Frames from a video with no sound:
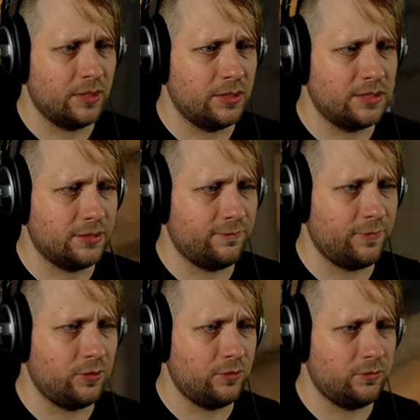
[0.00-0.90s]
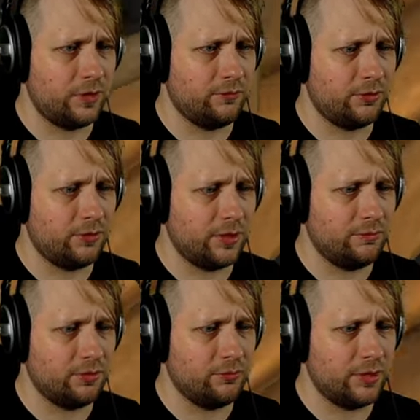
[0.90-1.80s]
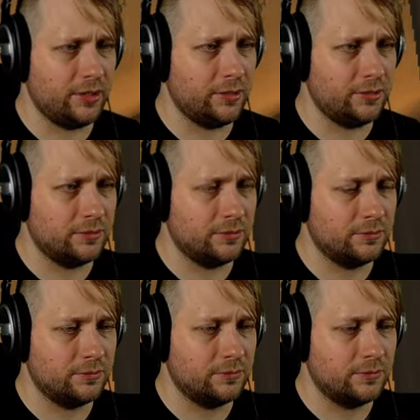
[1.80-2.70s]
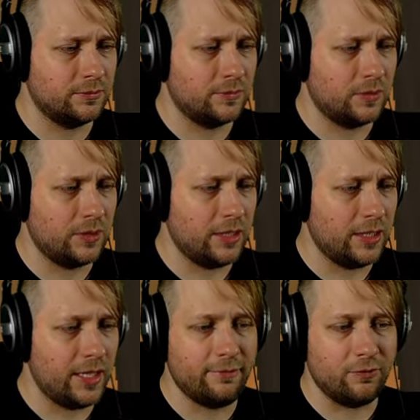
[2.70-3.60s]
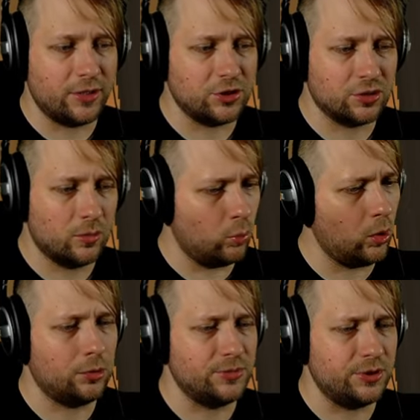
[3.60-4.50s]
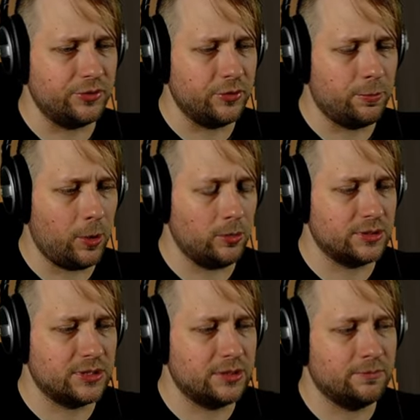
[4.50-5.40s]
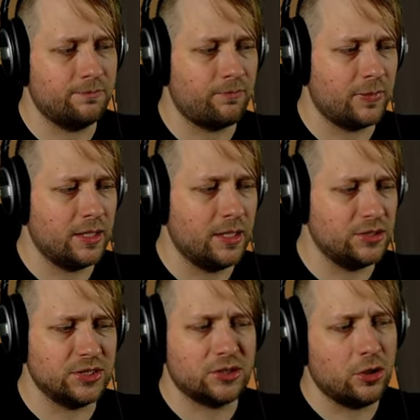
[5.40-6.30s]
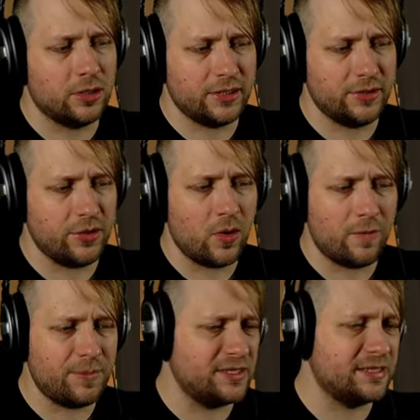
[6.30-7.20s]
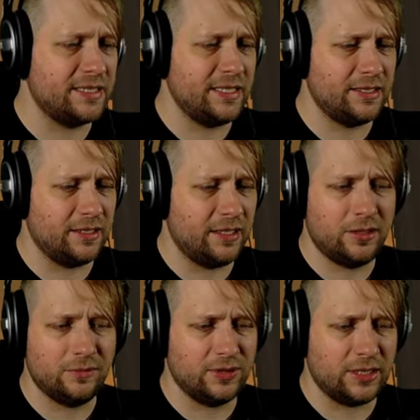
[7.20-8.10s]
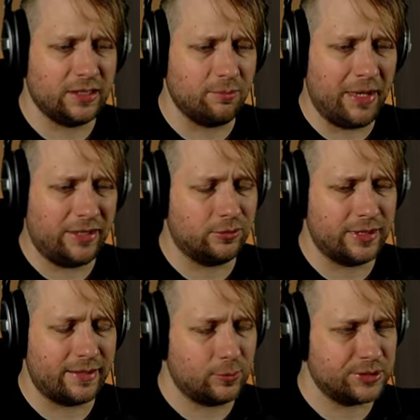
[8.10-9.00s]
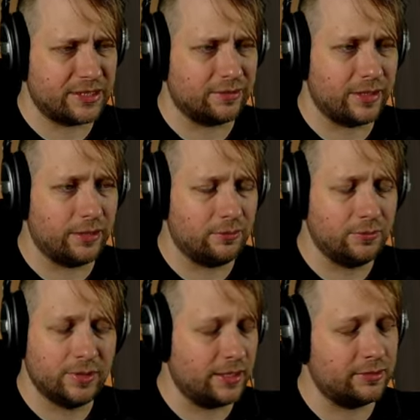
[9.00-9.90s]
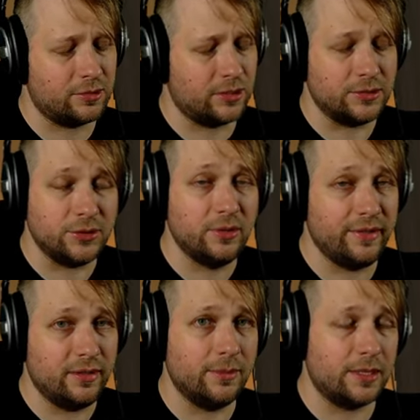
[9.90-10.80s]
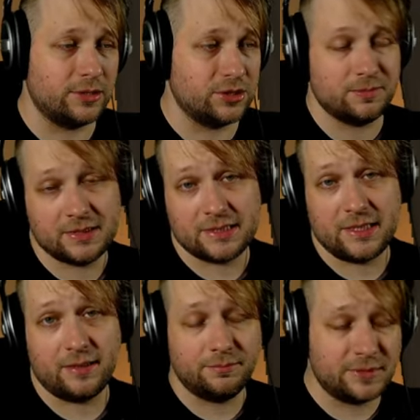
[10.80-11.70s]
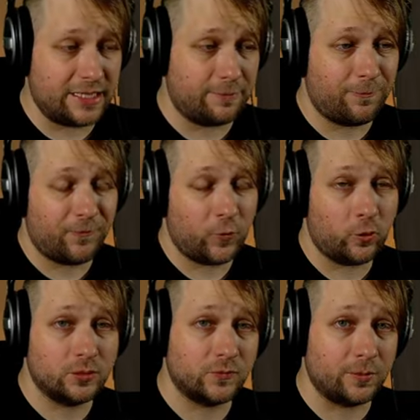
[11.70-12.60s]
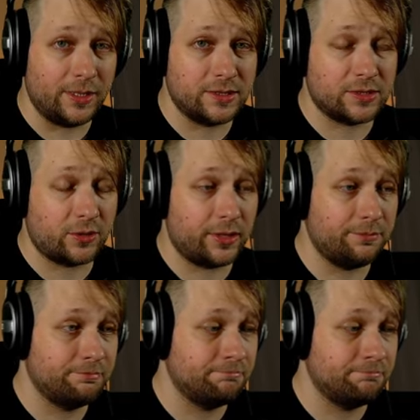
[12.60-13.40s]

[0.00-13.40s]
Telephone, ring, ring, ring, ring, ring. Hey Ranger, welcome to your new post. Just calling to let you know I've been seeing a hell of a lot of mangled animals out there. Not gonna do anything about it, just been seeing them, taking photos for my Instagram.